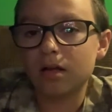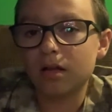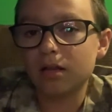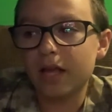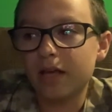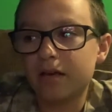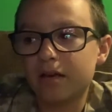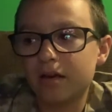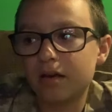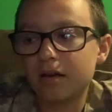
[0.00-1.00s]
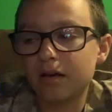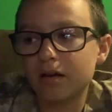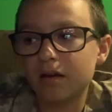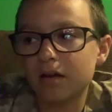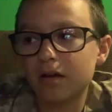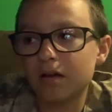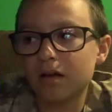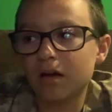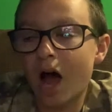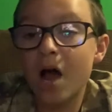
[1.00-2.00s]
Like,
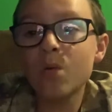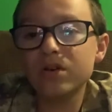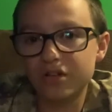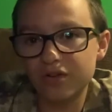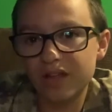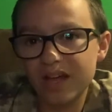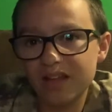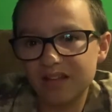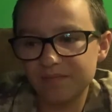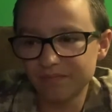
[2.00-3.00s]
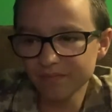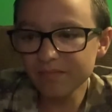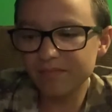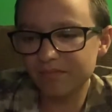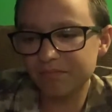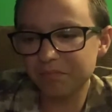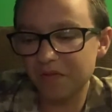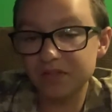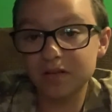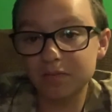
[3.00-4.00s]
I would do that, but
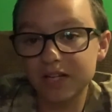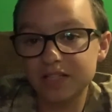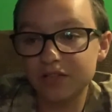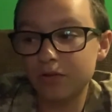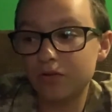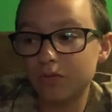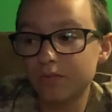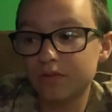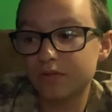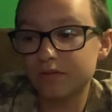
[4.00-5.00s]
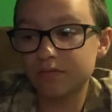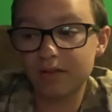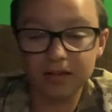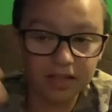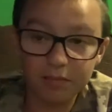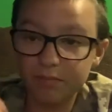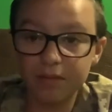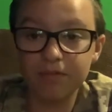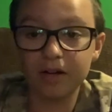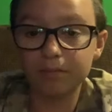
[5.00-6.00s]
for some reason, YouTube's not letting me
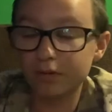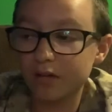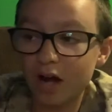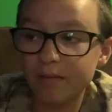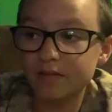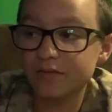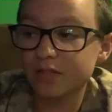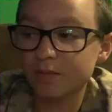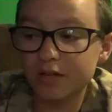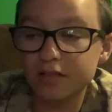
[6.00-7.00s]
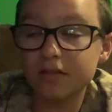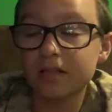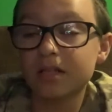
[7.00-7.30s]
freaking put comments for some reason.